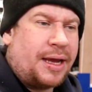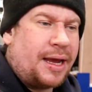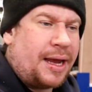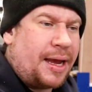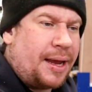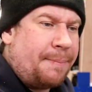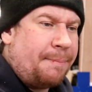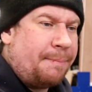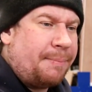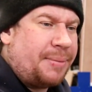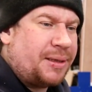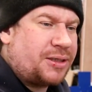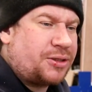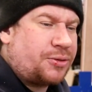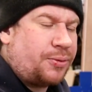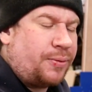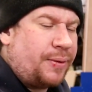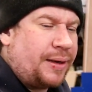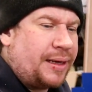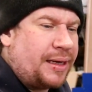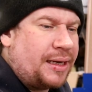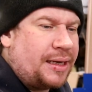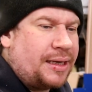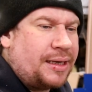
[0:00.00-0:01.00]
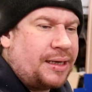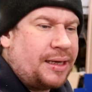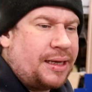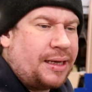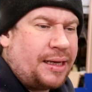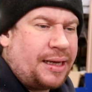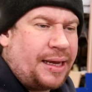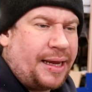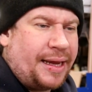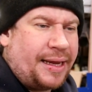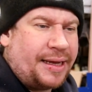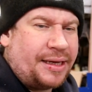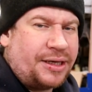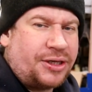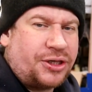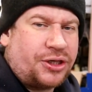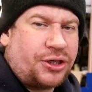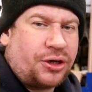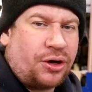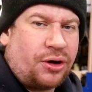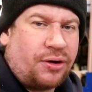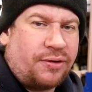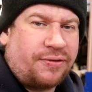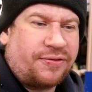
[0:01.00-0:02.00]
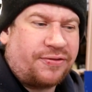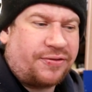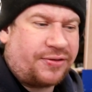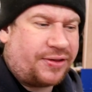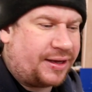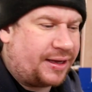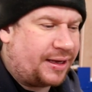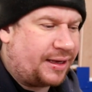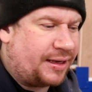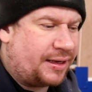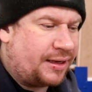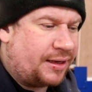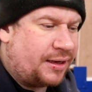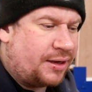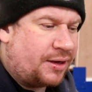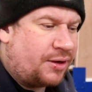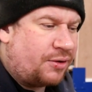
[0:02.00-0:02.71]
in between each of the